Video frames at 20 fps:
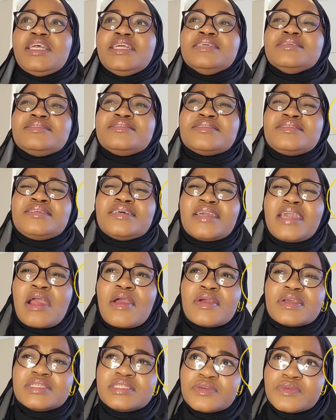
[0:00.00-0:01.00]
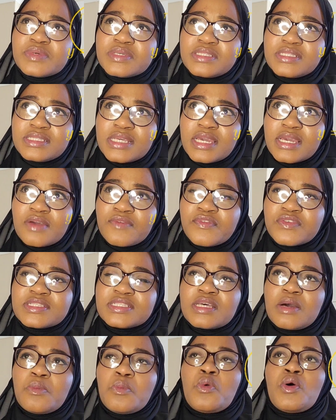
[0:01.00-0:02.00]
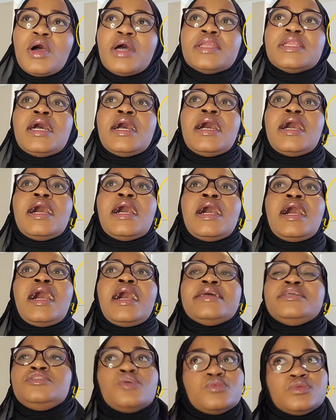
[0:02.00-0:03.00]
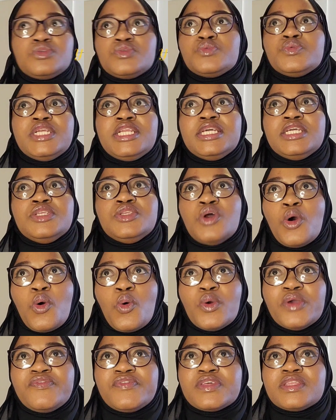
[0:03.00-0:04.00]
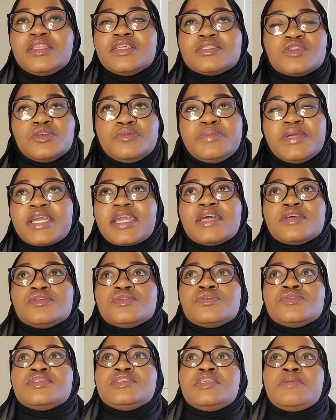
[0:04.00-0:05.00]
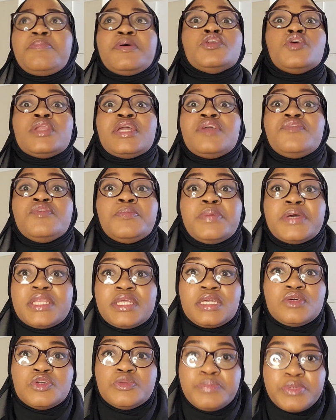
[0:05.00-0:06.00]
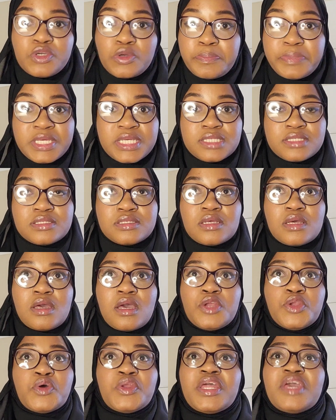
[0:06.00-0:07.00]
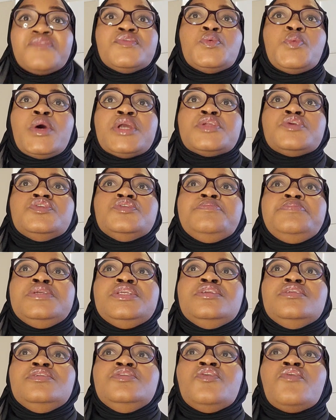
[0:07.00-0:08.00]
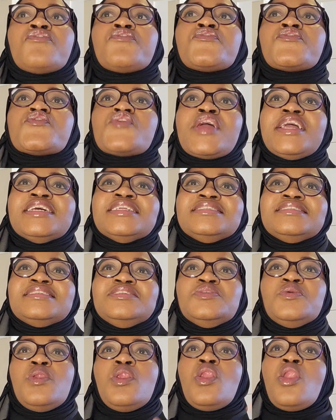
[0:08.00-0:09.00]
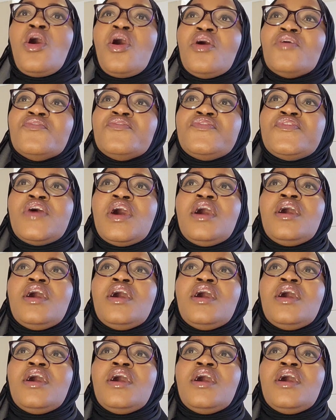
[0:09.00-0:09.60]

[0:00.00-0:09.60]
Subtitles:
Is this a characteristic for someone? I don't really know if this could be a characteristic, but not everybody could be your peace. Not everyone could be your friend that you love.